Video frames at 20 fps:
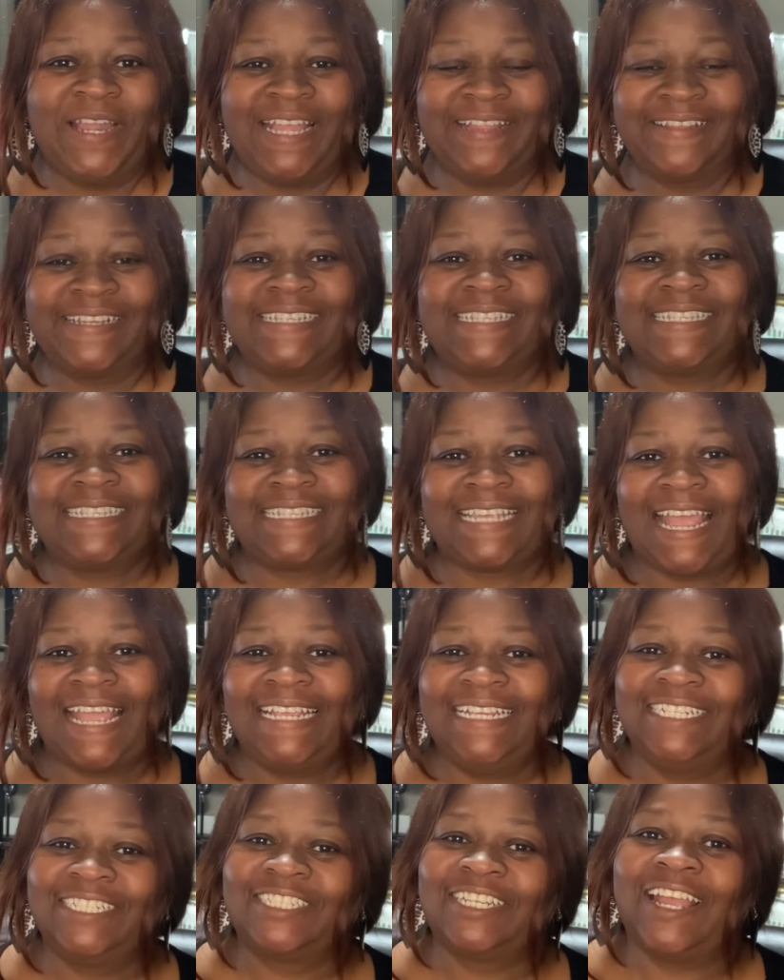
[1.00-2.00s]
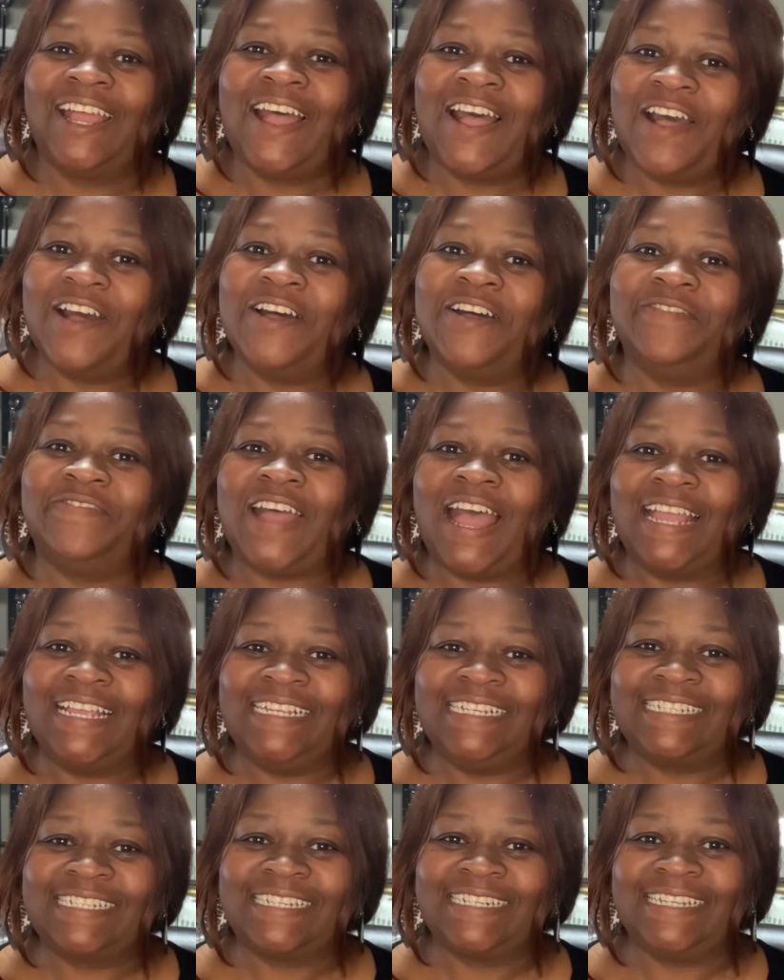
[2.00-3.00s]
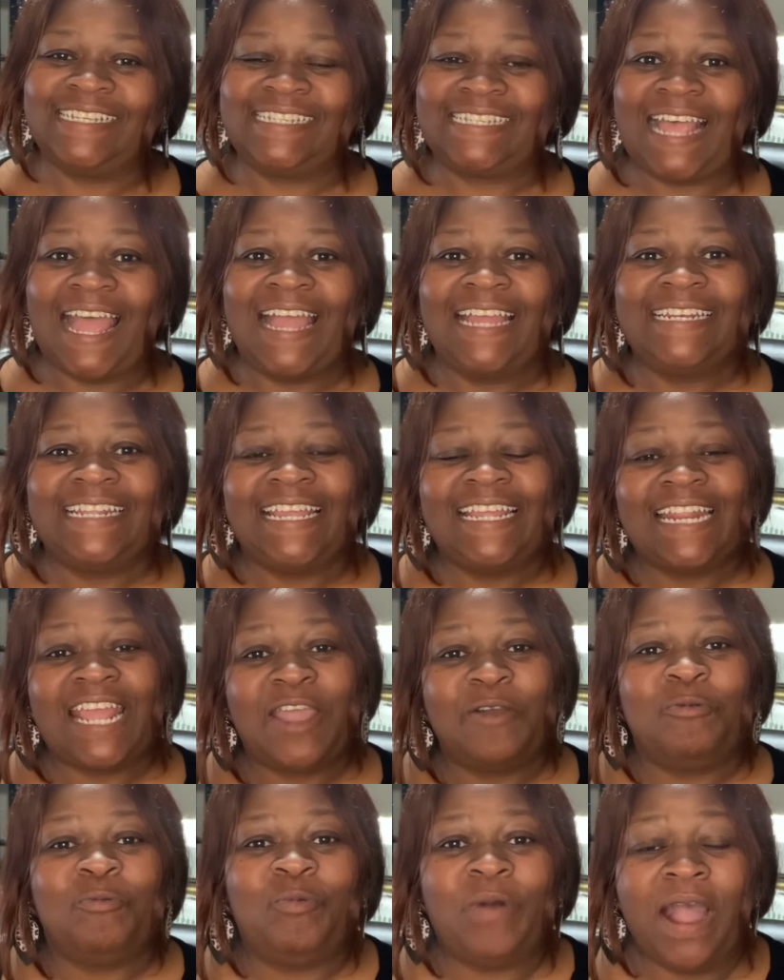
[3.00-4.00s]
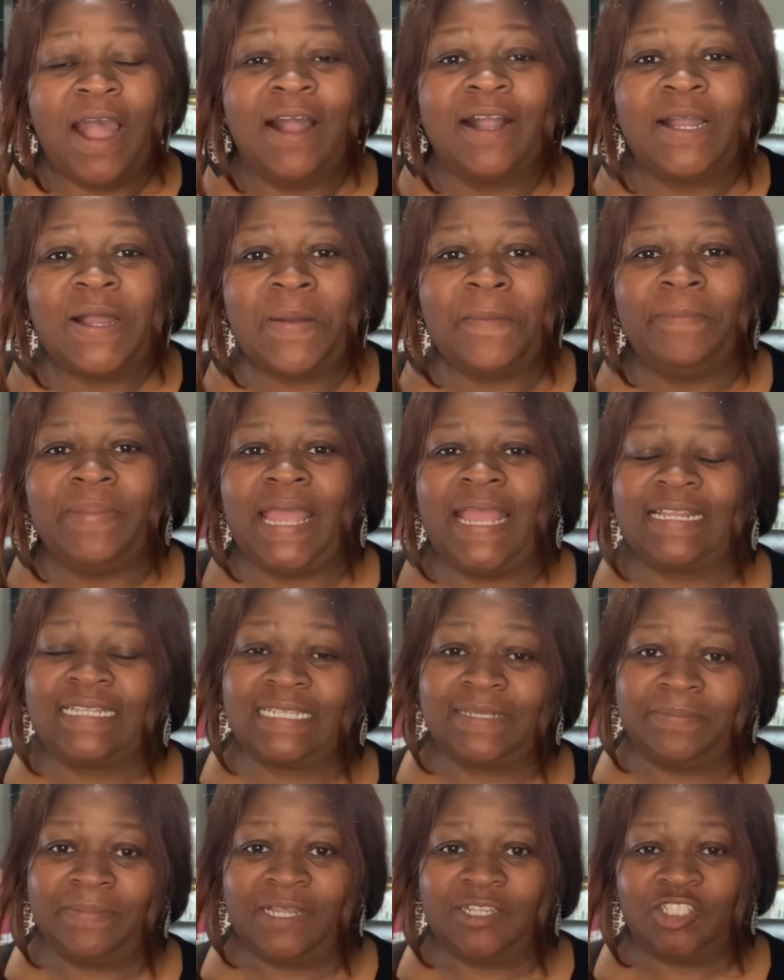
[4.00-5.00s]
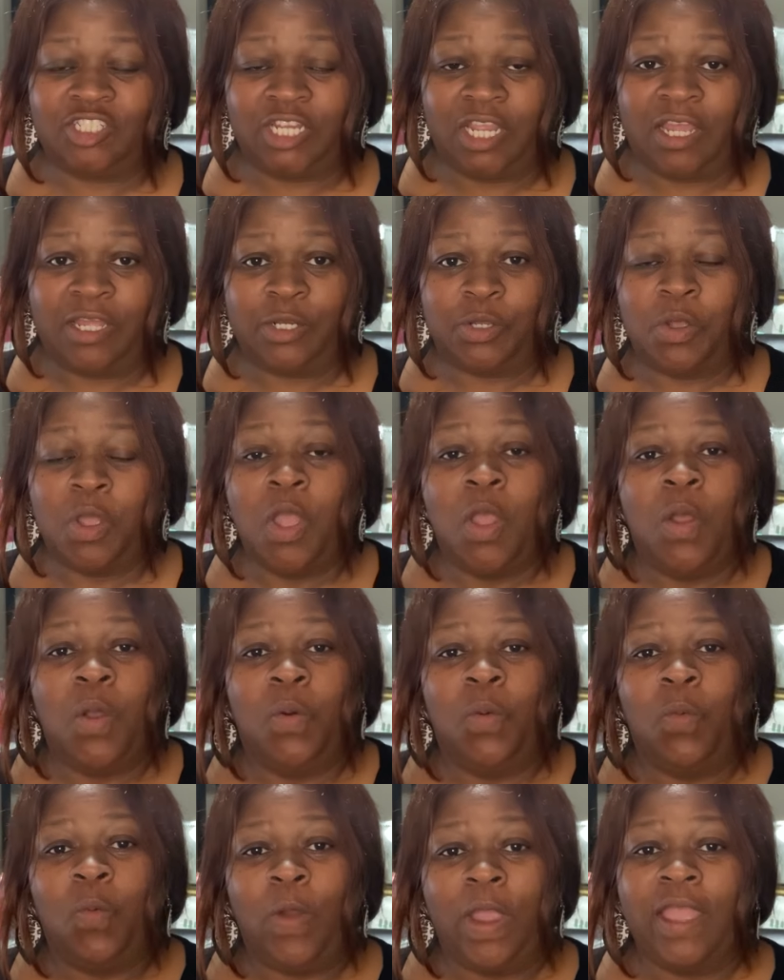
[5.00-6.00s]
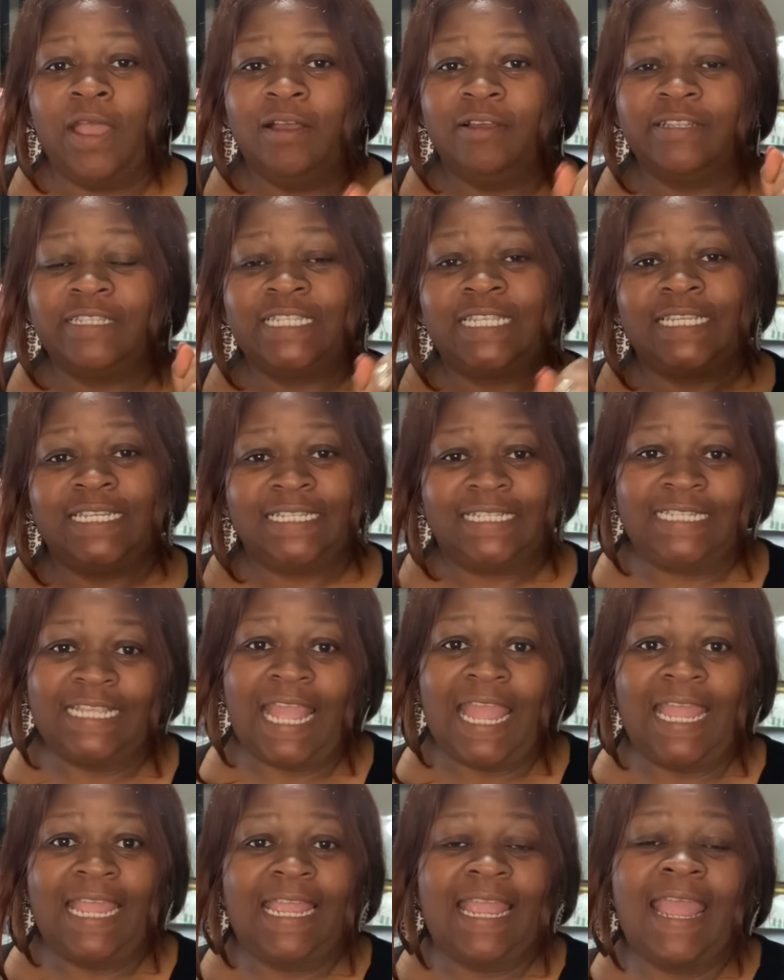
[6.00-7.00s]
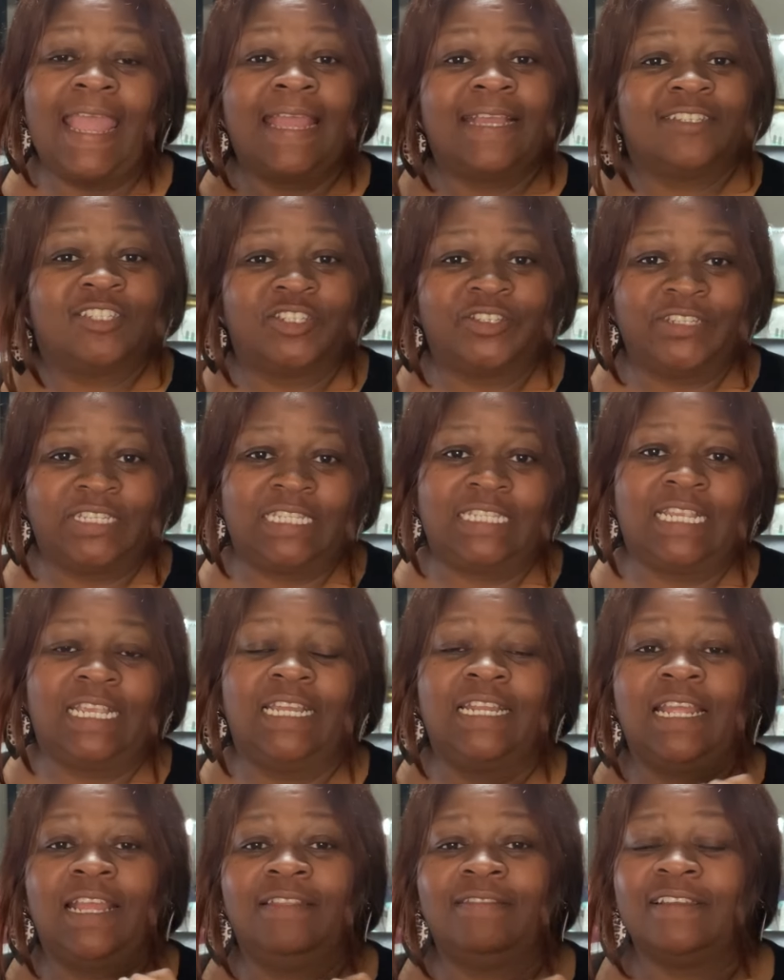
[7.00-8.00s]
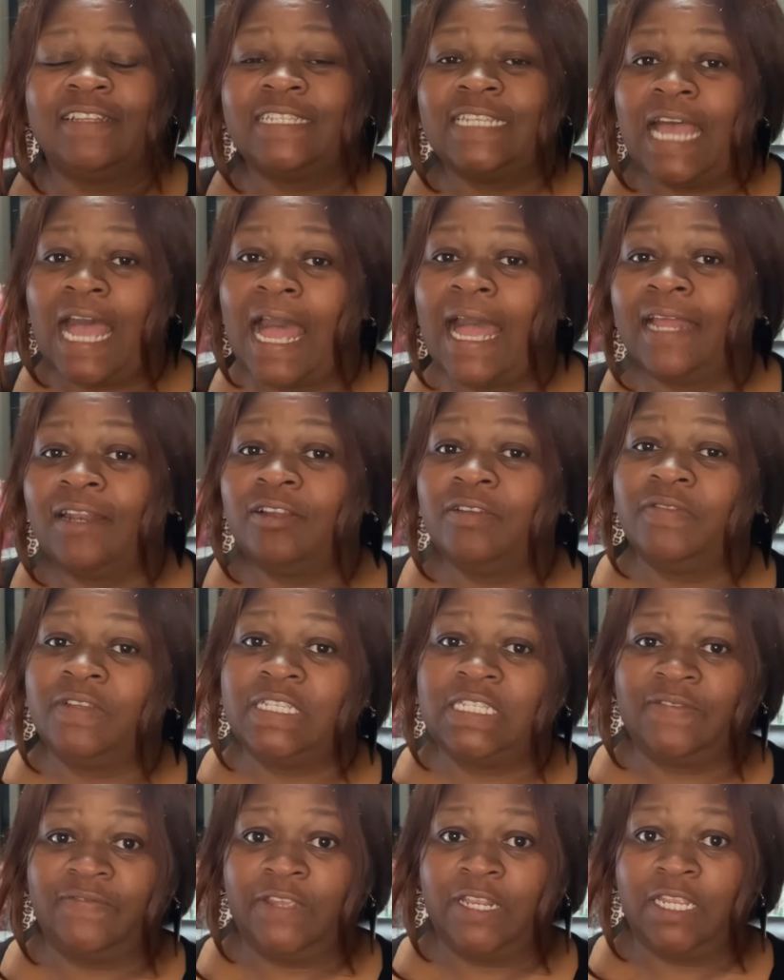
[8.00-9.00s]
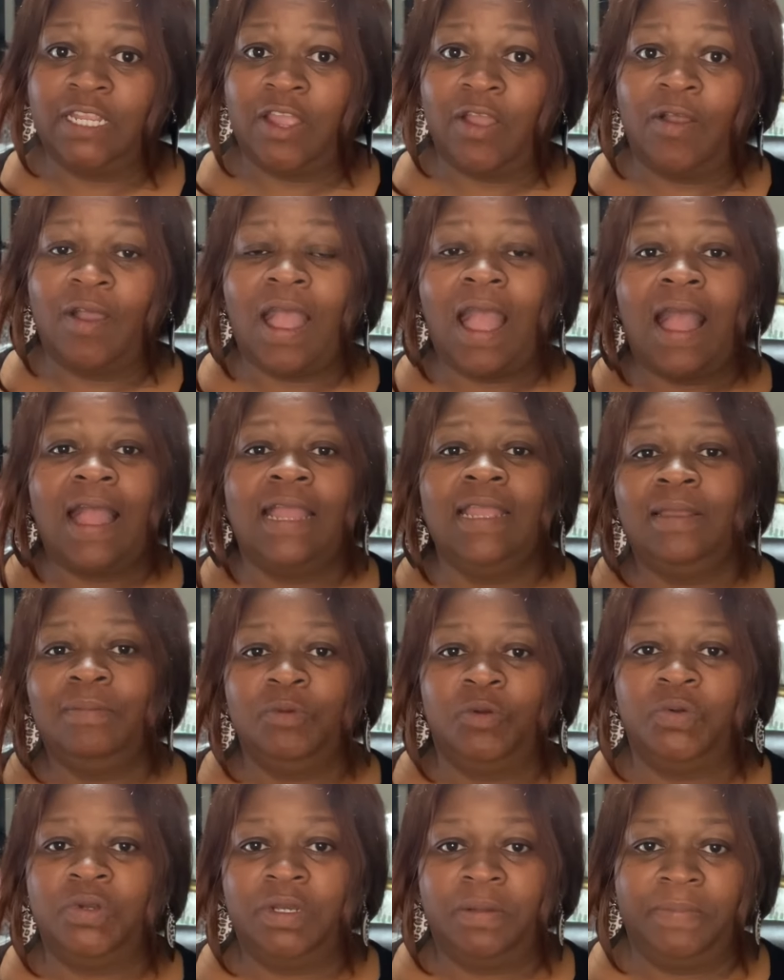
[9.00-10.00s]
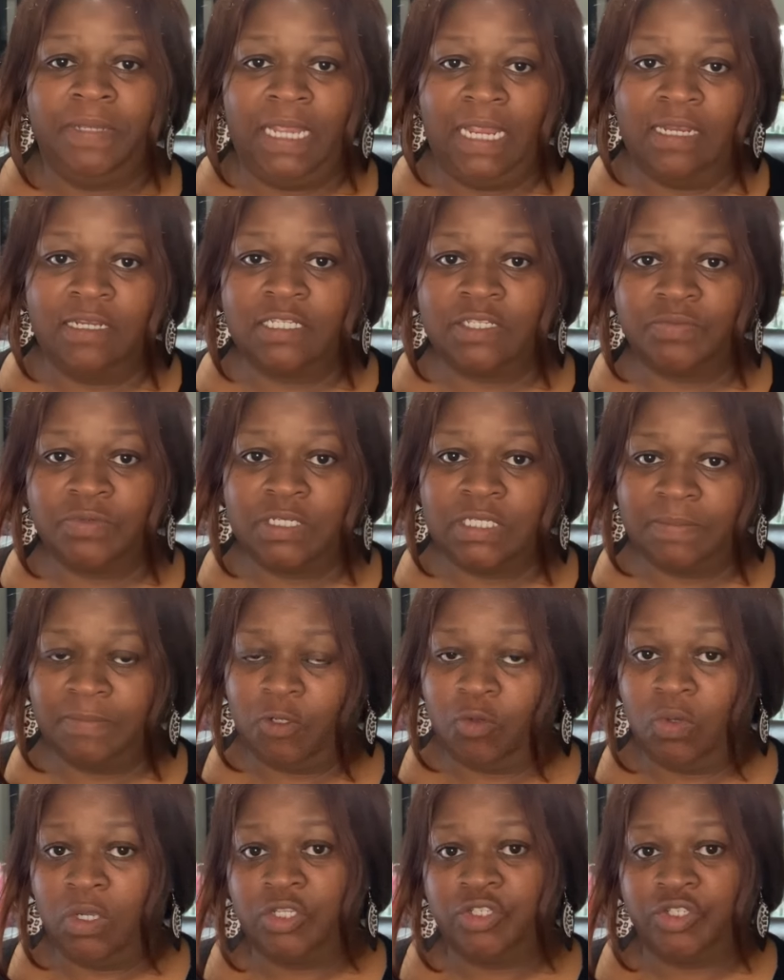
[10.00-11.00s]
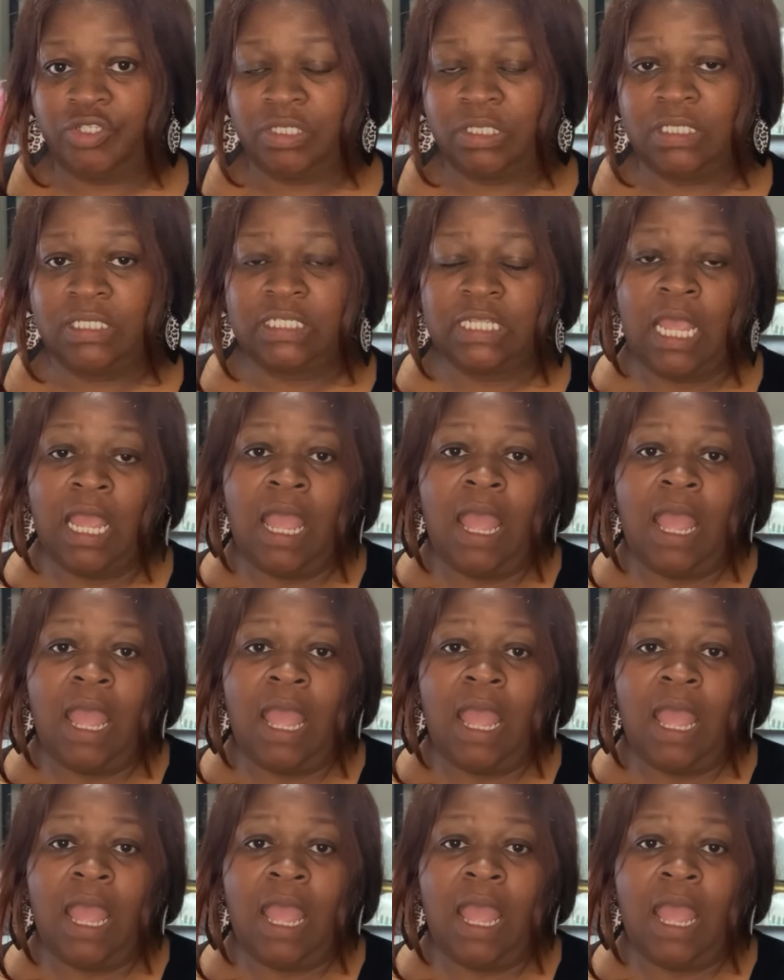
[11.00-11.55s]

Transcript: this is Ieasha of Ieasha Designed It, and welcome back to my channel. Well, today, as you've seen in the title of this video, I am going to be answering some questions.